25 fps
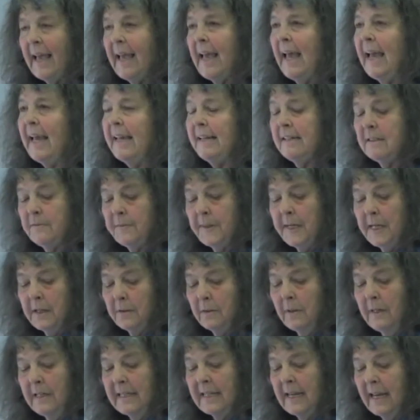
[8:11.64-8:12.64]
And
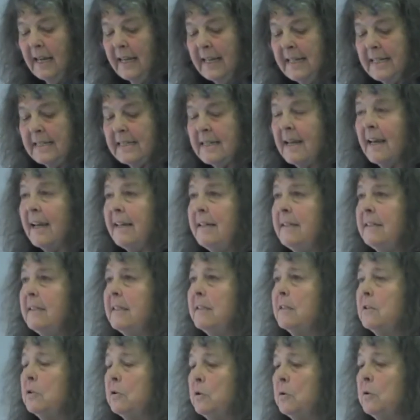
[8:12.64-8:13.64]
Veolia
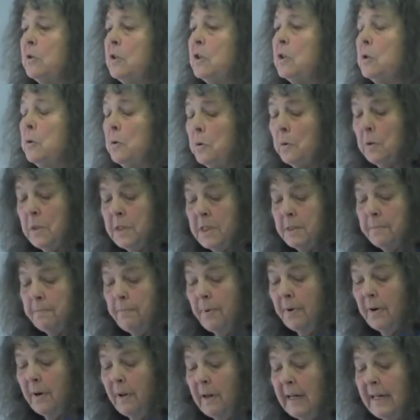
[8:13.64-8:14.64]
intended to use
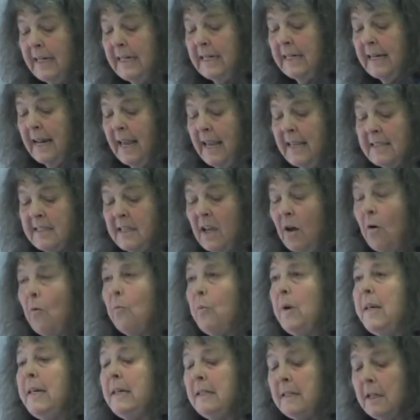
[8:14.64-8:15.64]
Berlin as a
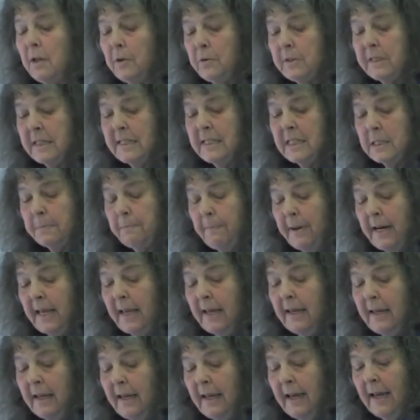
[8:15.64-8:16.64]
window
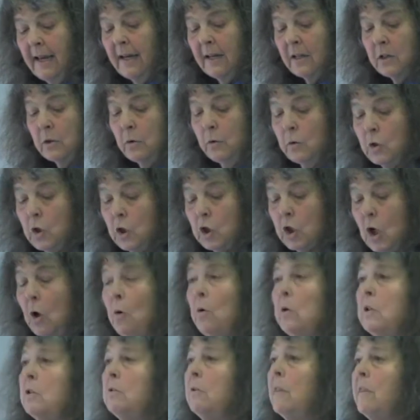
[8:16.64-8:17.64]
display to
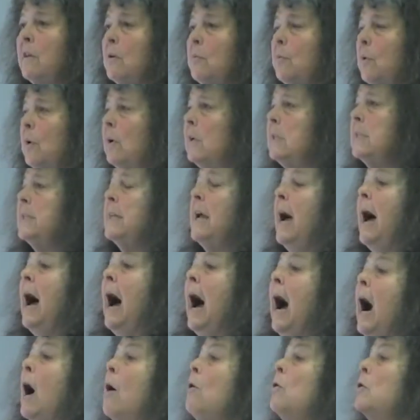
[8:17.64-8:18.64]
show to the world
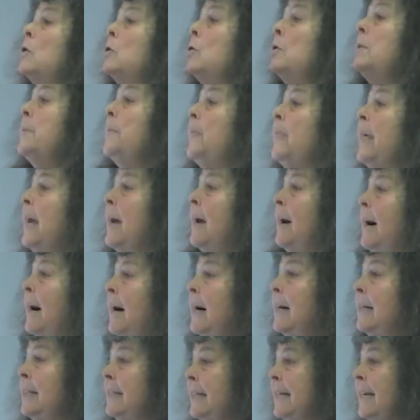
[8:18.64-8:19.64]
how good they
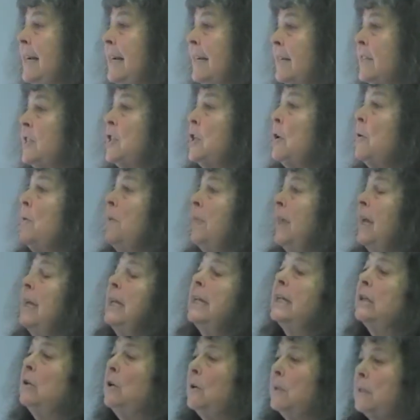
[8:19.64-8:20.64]
are, so
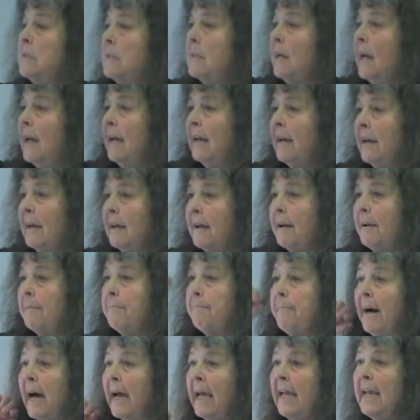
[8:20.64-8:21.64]
they could
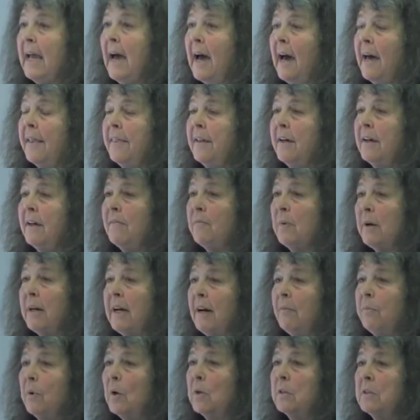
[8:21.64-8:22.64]
buy
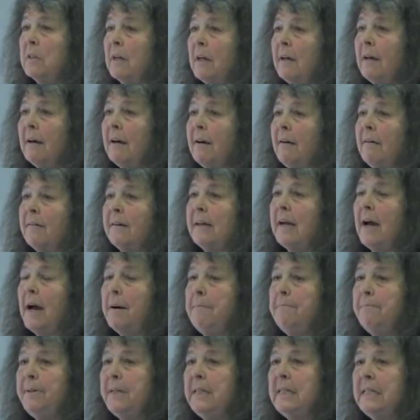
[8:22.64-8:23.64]
other water
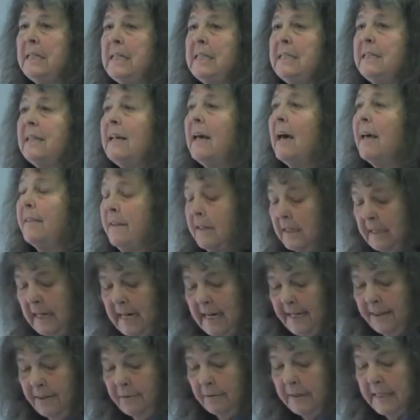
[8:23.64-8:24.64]
companies in other
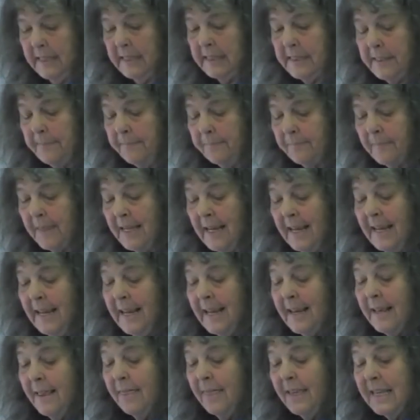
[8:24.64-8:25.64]
countries.
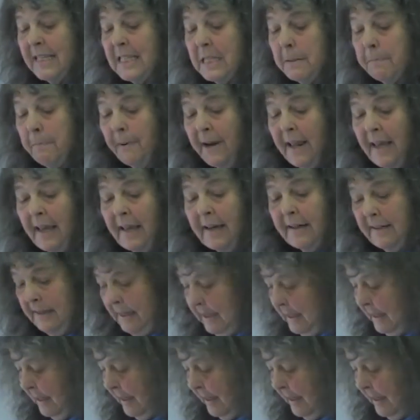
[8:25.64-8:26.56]
This plan